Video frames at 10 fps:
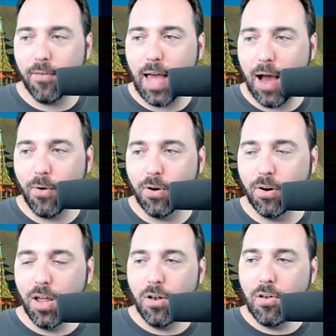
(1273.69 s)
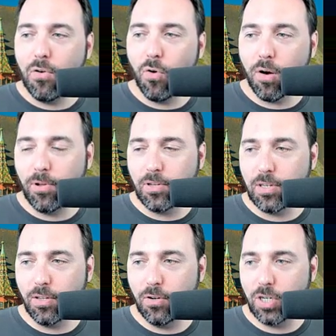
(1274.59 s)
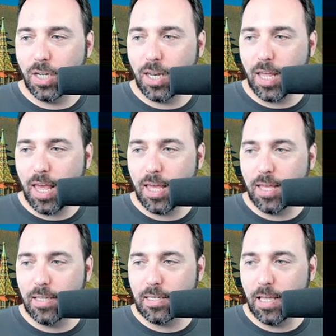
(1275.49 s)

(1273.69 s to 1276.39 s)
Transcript: we have our normal solution